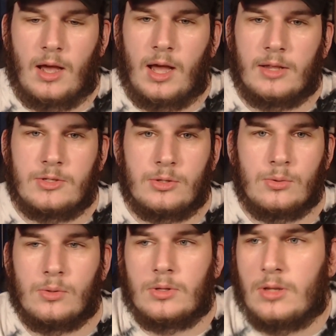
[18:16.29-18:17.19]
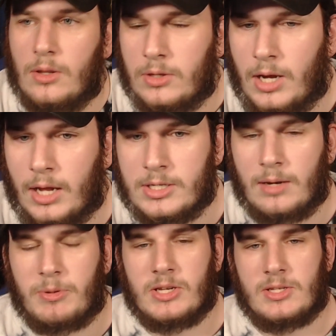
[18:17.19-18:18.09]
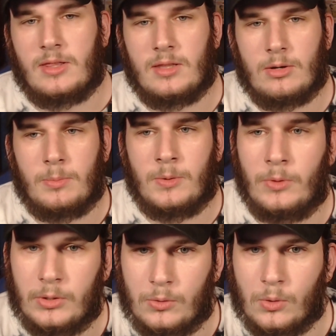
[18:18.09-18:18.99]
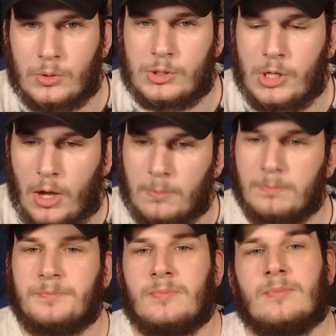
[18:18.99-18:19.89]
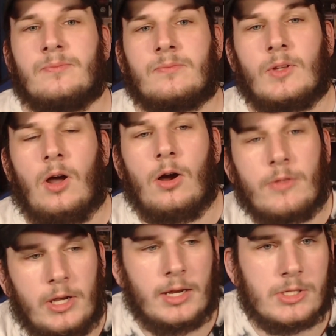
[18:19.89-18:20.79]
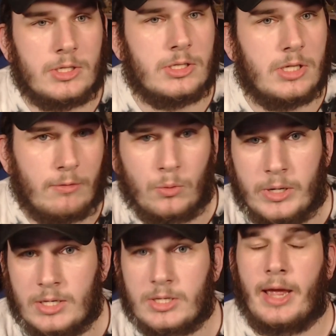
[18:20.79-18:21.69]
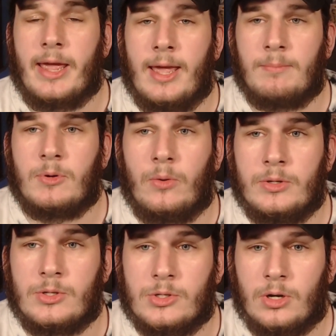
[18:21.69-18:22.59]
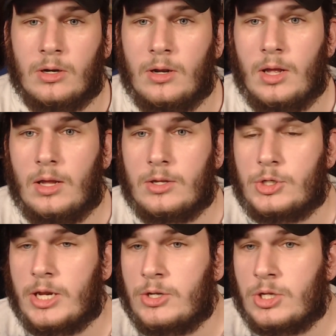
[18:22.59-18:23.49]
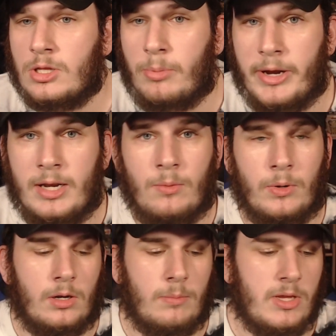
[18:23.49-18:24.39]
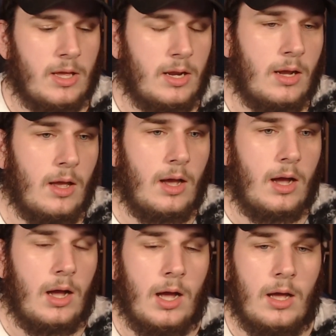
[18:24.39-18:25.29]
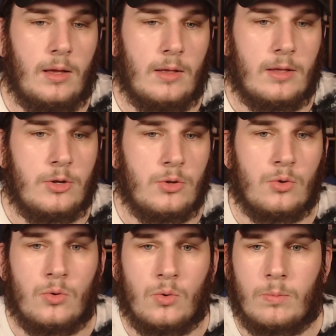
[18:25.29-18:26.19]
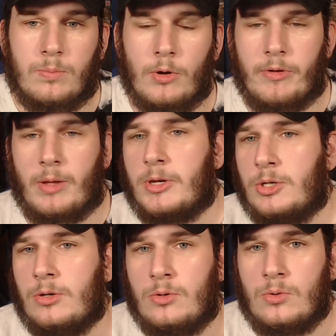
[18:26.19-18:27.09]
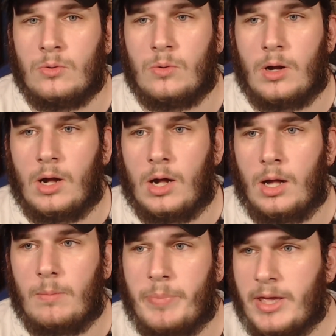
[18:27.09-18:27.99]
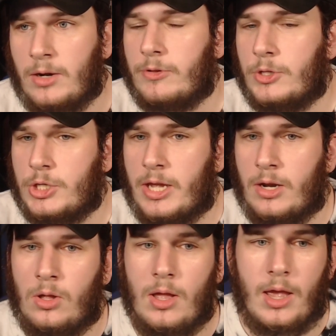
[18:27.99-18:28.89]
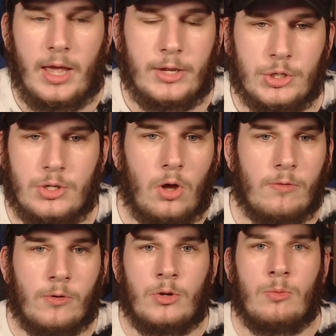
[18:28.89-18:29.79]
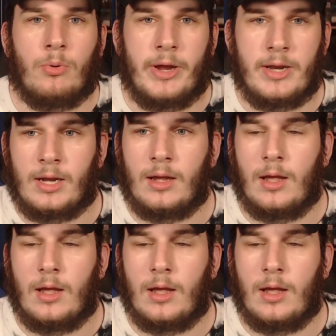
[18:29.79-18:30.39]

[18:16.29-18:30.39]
to the content, because I think that would be really cool. So over the next several weeks, I am going to start changing the branding. We're going to be getting a new profile picture, new banner for the channel, and just an overall new branding